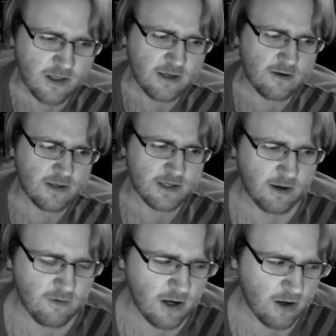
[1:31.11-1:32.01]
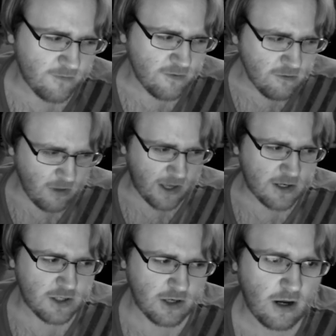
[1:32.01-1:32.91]
Like you could say, well, if you
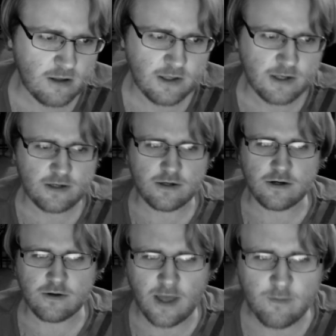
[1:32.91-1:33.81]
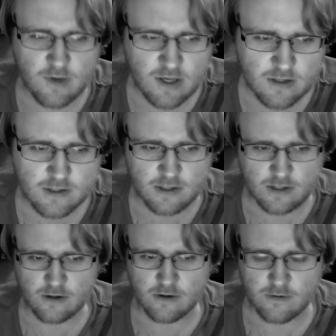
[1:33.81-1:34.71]
like chocolate, you know, that means
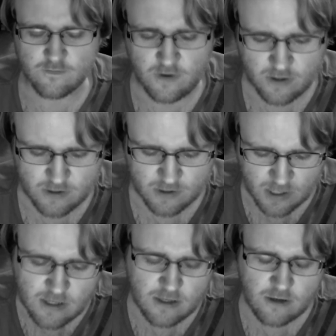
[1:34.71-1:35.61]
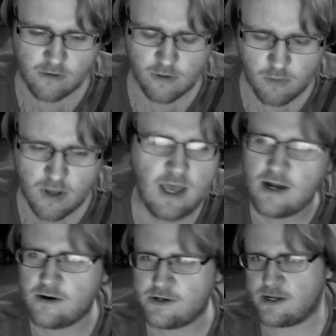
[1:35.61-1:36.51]
that you're fucking kinkier in
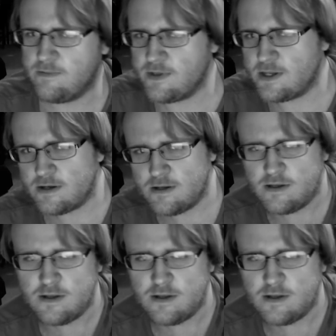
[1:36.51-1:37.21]
bed or something.